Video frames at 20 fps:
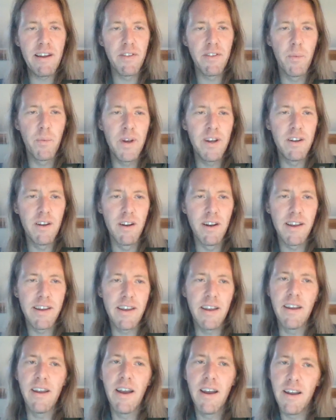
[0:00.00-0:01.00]
the window
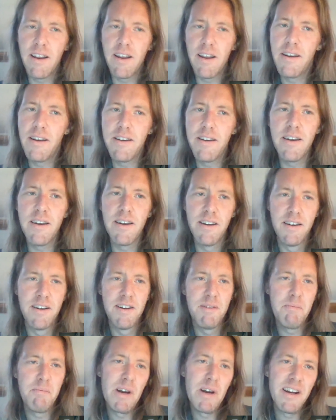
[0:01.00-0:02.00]
licking idea,
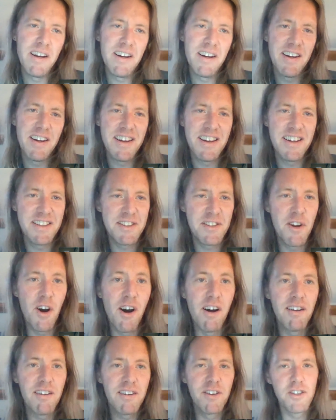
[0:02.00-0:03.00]
but it's
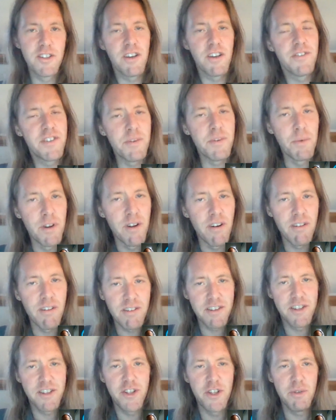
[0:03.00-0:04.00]
not, because obviously we're not
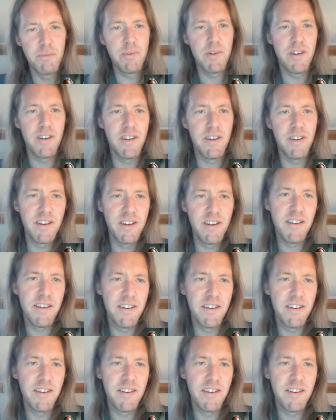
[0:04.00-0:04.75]
stupid and